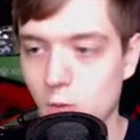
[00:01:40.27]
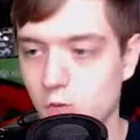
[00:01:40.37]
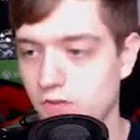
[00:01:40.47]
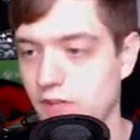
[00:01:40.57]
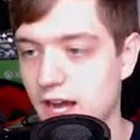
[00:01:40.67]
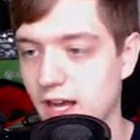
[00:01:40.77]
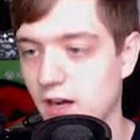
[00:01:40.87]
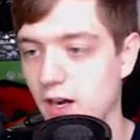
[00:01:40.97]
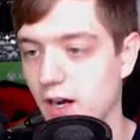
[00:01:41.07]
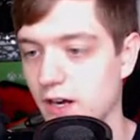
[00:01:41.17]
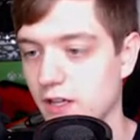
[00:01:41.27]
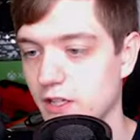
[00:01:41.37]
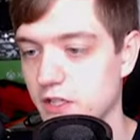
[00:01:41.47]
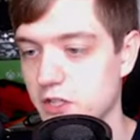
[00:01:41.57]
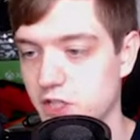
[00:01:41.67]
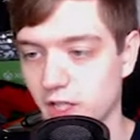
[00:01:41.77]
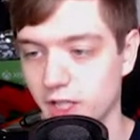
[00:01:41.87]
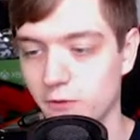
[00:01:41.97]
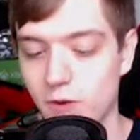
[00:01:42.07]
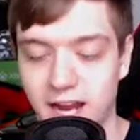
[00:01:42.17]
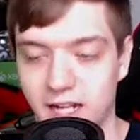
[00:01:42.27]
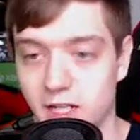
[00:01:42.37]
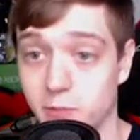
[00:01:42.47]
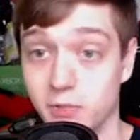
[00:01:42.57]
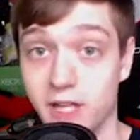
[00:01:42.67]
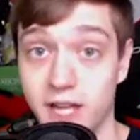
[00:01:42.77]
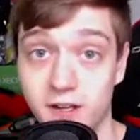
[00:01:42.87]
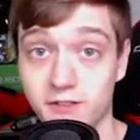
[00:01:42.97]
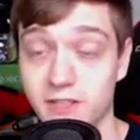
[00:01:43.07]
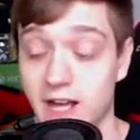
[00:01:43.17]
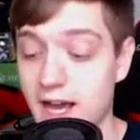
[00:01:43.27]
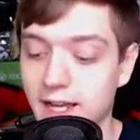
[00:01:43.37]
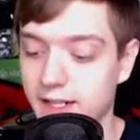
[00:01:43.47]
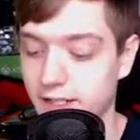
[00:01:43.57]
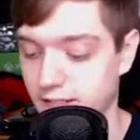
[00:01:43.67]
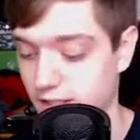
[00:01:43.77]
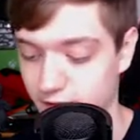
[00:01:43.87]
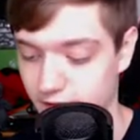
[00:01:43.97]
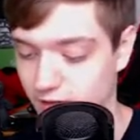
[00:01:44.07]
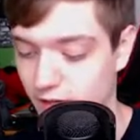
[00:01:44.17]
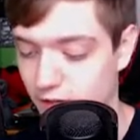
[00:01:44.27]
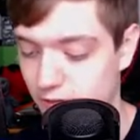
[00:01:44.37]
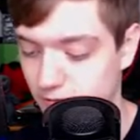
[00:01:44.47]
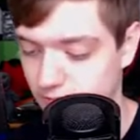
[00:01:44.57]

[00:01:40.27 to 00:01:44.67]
We've got our Chilling Reign Player's Guide. So